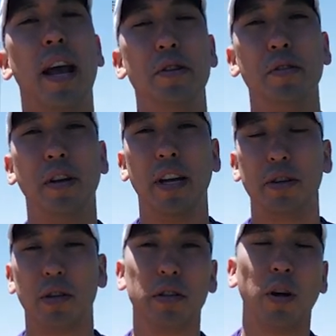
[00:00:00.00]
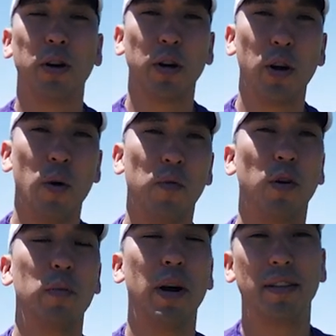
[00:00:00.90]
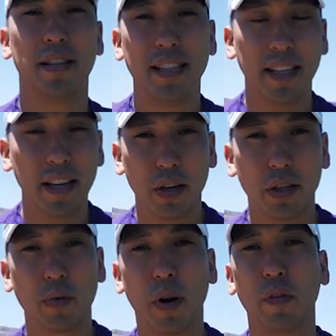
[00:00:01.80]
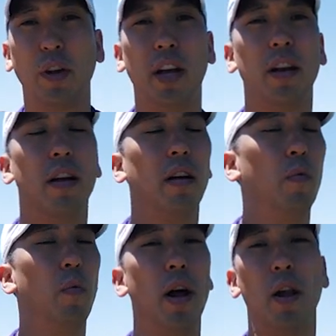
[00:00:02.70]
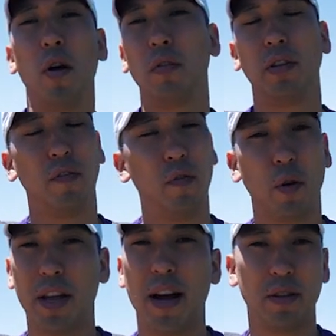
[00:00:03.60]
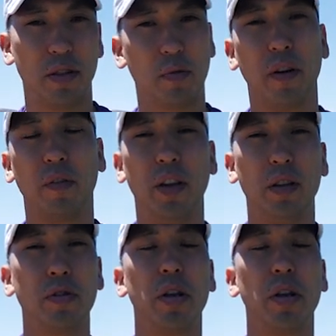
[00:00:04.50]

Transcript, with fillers: And you can get your starter home for about 1,600 square feet well over to 4,000 square feet.